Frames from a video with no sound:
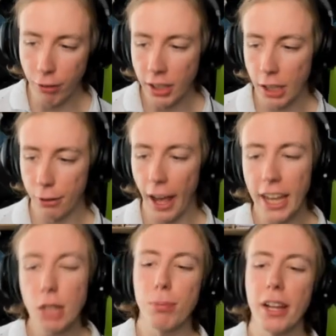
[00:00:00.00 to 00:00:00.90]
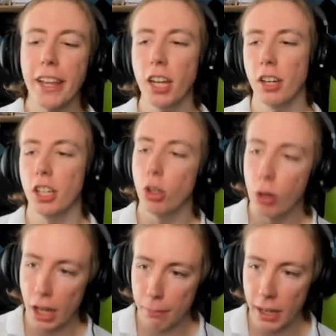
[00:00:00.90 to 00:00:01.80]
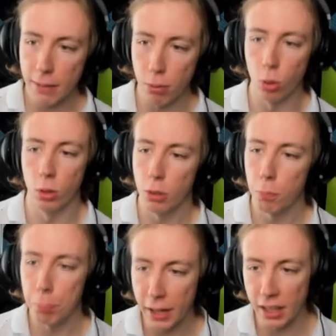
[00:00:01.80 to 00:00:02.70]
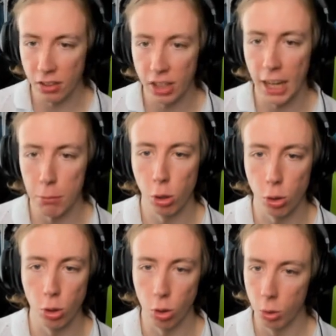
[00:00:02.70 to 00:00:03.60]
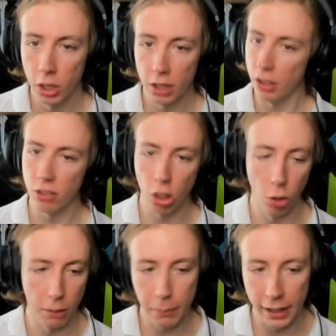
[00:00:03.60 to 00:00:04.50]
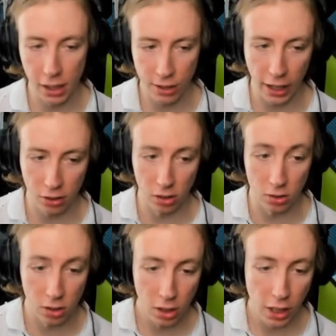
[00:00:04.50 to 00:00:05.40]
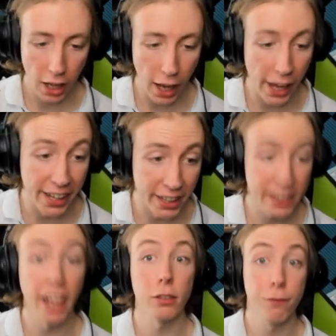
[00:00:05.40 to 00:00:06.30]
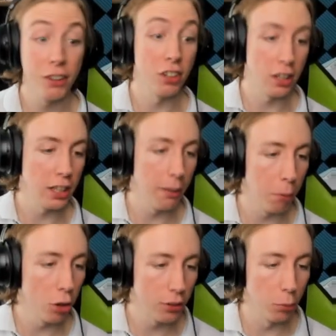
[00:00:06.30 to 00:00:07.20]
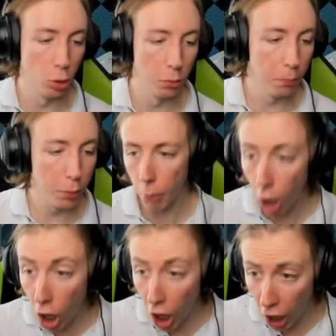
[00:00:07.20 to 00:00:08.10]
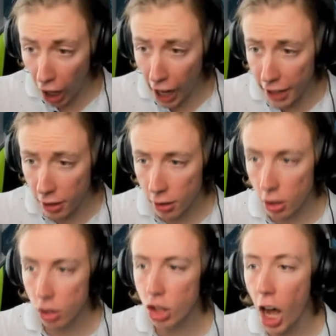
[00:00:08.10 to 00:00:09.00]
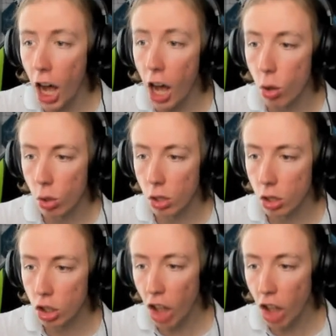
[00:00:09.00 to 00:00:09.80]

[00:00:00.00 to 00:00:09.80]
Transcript: I think if 8 billion unique people beat this game on Google, they still wouldn't pay their taxes. And that's physically impossible. Come on! No!